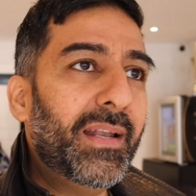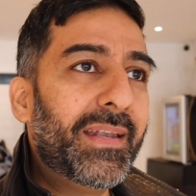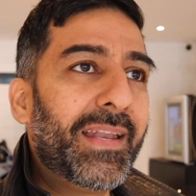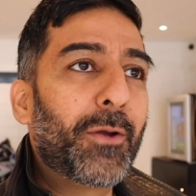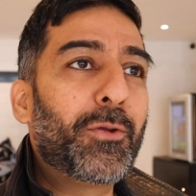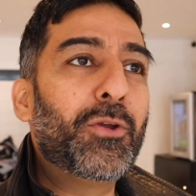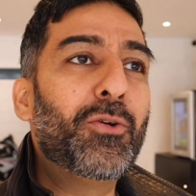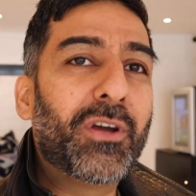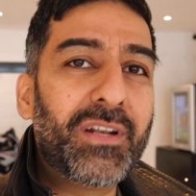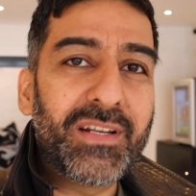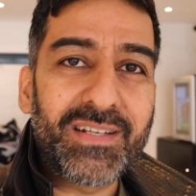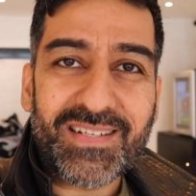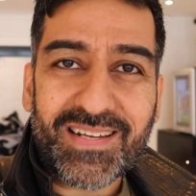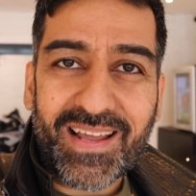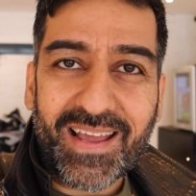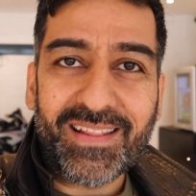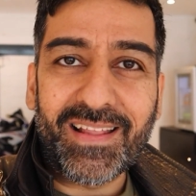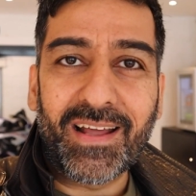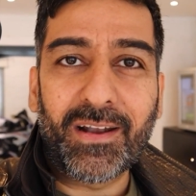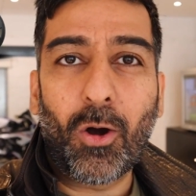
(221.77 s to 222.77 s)
Now you're going to
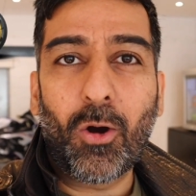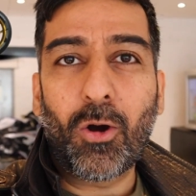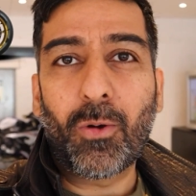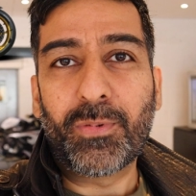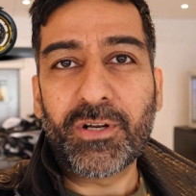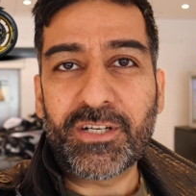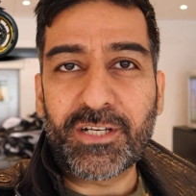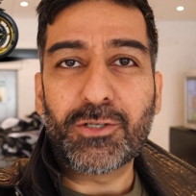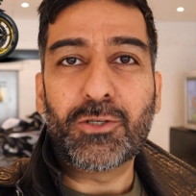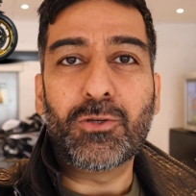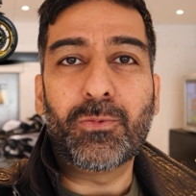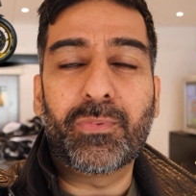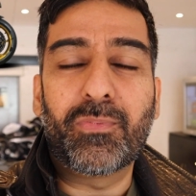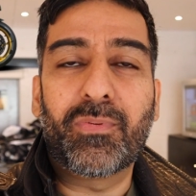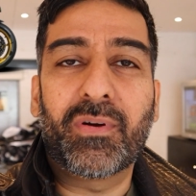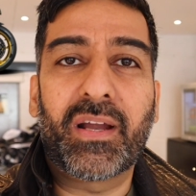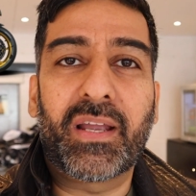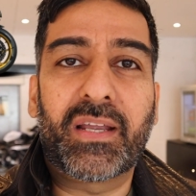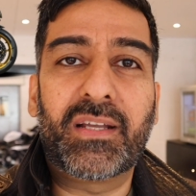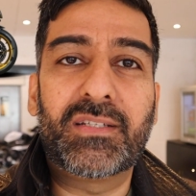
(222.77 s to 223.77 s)
say that, oh, British
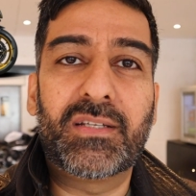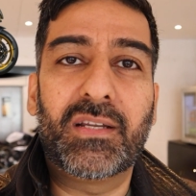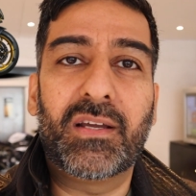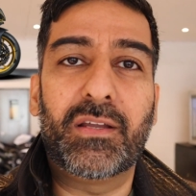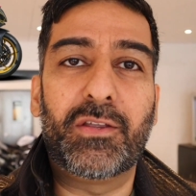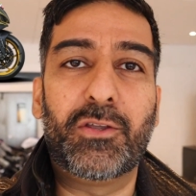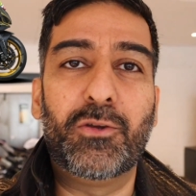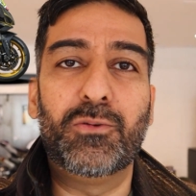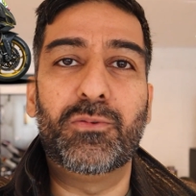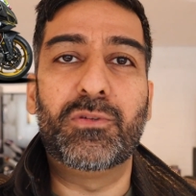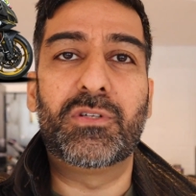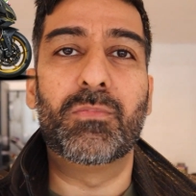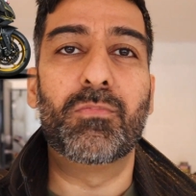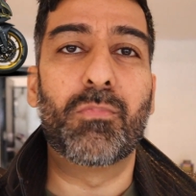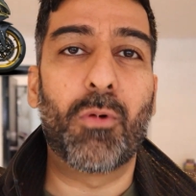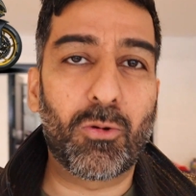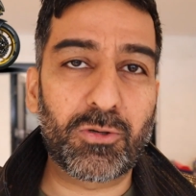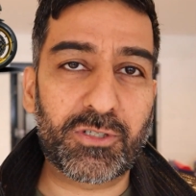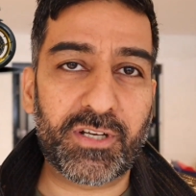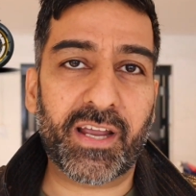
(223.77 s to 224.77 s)
Superbikes use
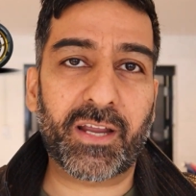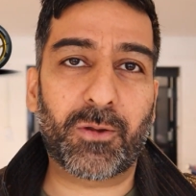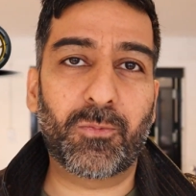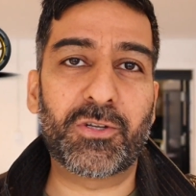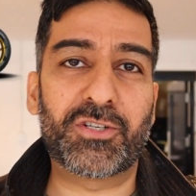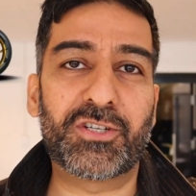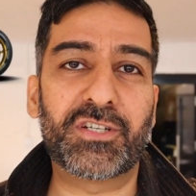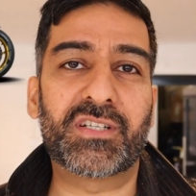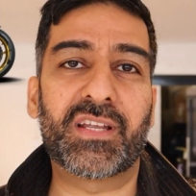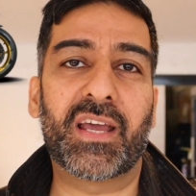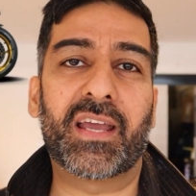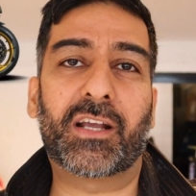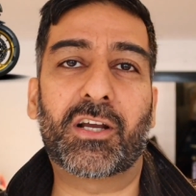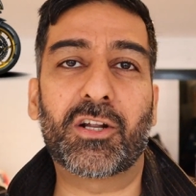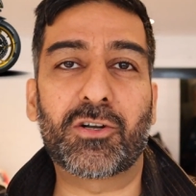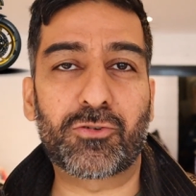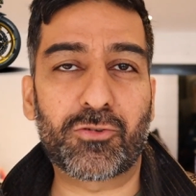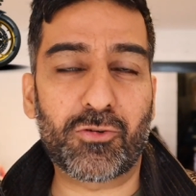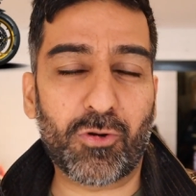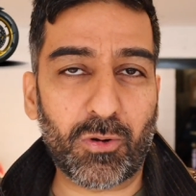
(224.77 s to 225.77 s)
more tech, which is a
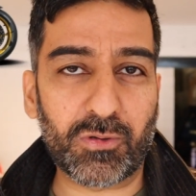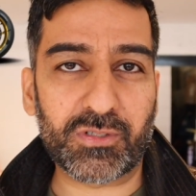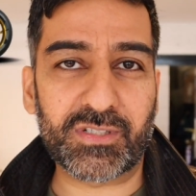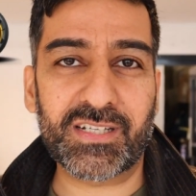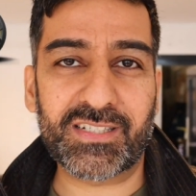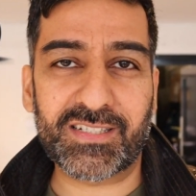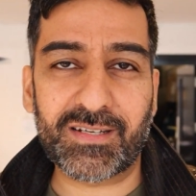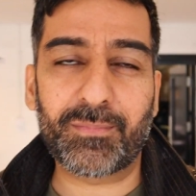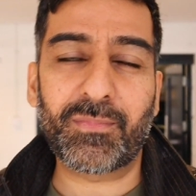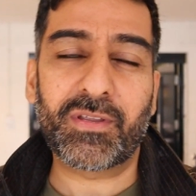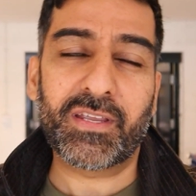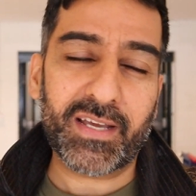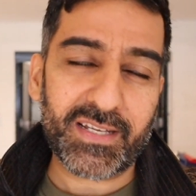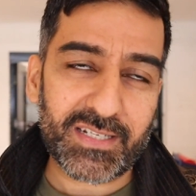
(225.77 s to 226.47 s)
controlled system.